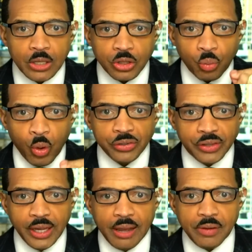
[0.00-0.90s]
The worst
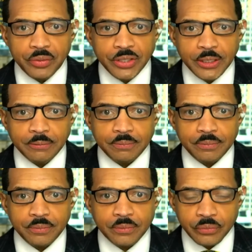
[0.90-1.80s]
thing I've ever seen.
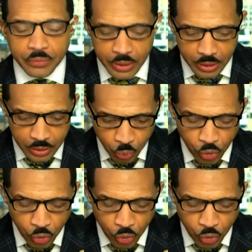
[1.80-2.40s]
We're